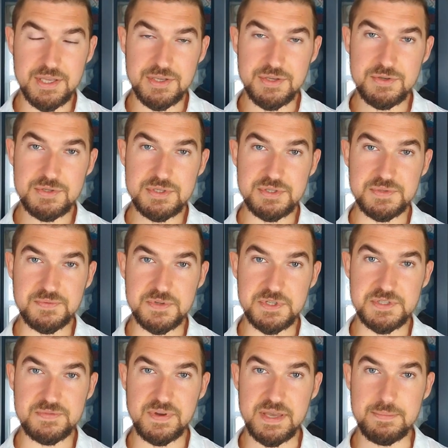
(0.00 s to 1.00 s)
Use those
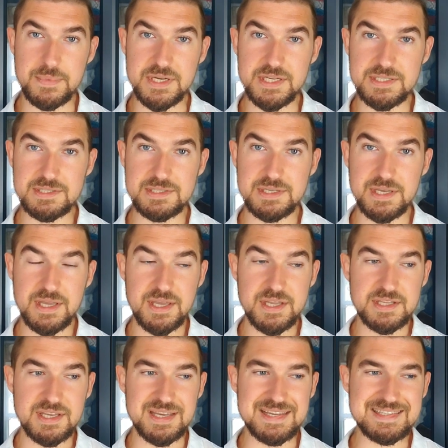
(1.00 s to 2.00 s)
first 5 minutes
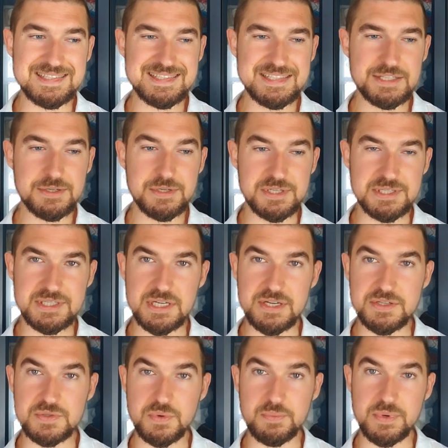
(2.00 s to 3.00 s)
to instill
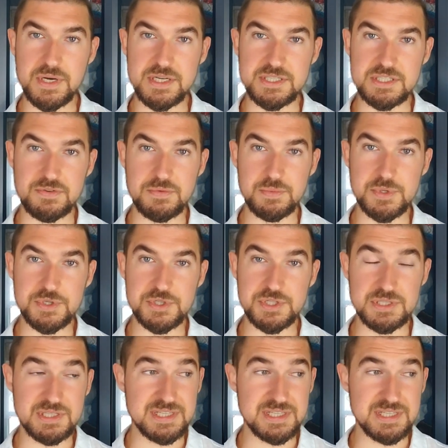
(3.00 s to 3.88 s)
yourselves with positive emotion,